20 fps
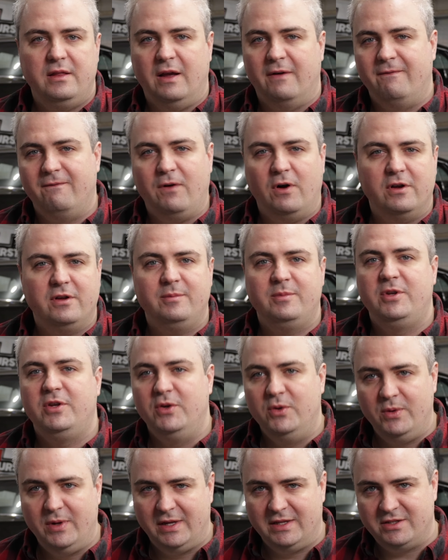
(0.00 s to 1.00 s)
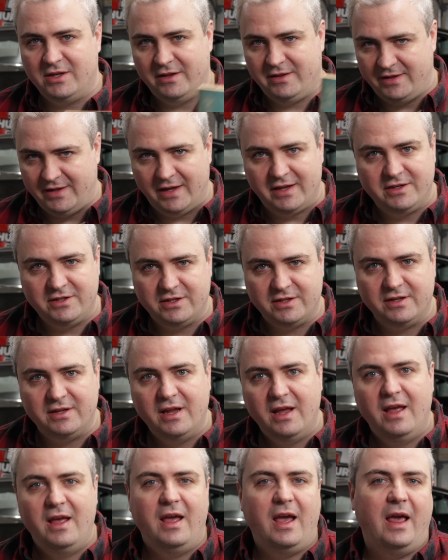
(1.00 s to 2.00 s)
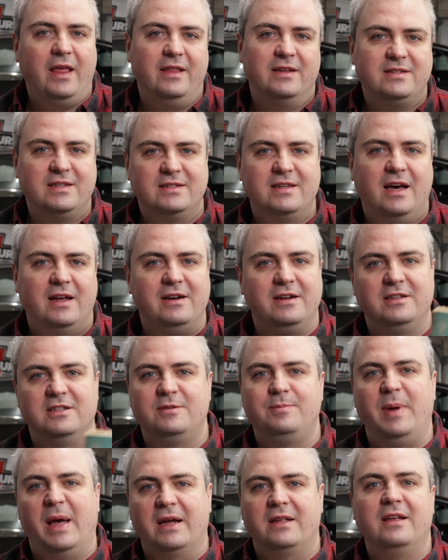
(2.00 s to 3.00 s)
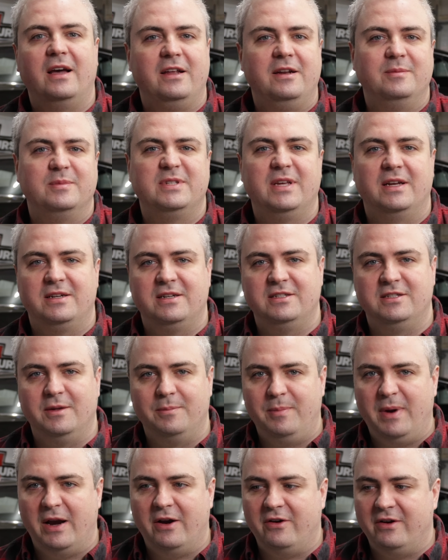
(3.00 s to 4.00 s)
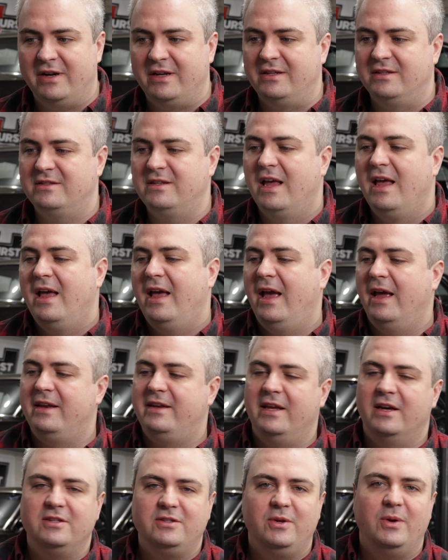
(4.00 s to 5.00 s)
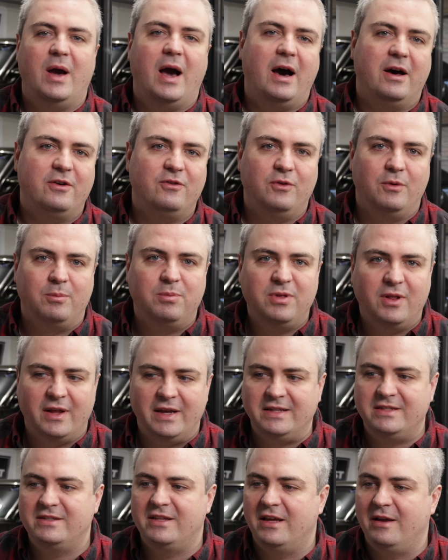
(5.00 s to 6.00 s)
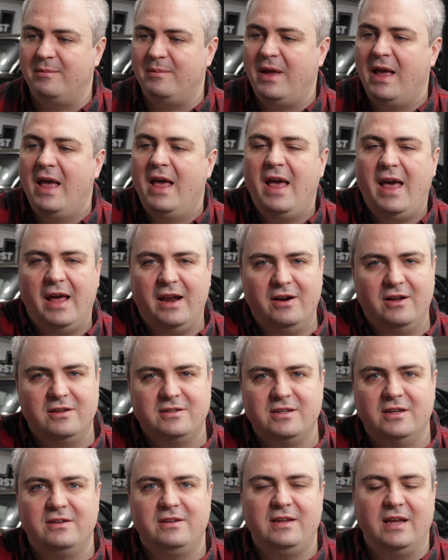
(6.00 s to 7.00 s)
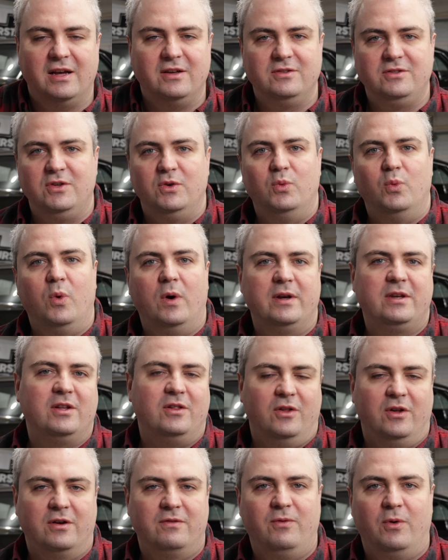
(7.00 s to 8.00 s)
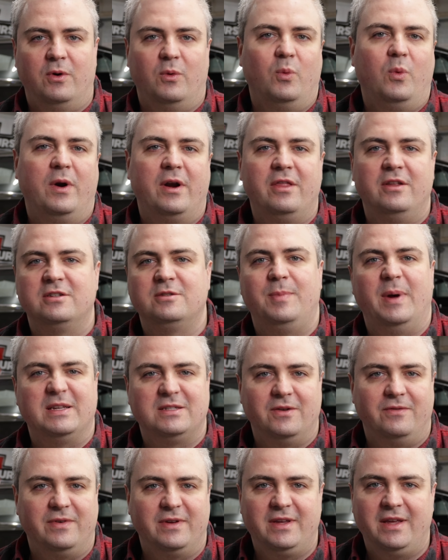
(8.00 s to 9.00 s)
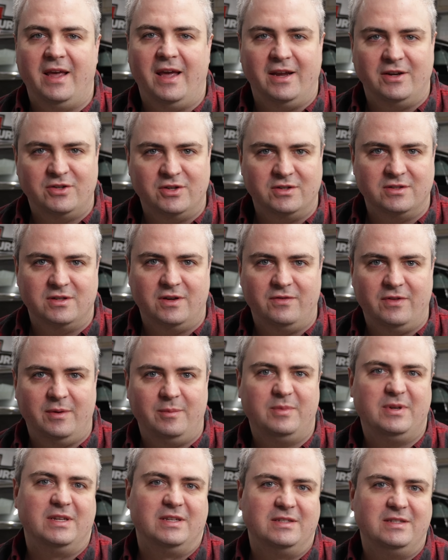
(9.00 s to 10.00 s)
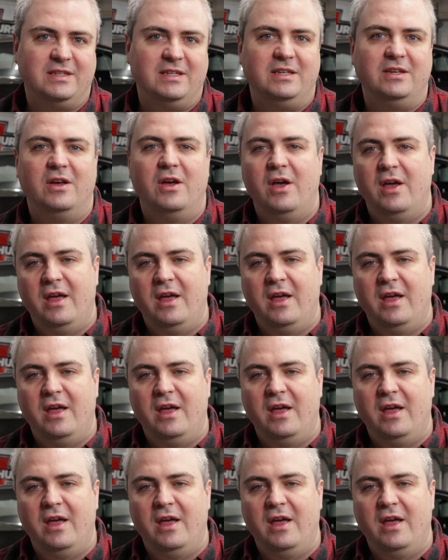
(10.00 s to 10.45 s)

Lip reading: Now volume 2 is on the engine, and this is how to inspect items such as the bearings. It tells you how to replace them, and it also tells you what to look for, what are the specifications of them to see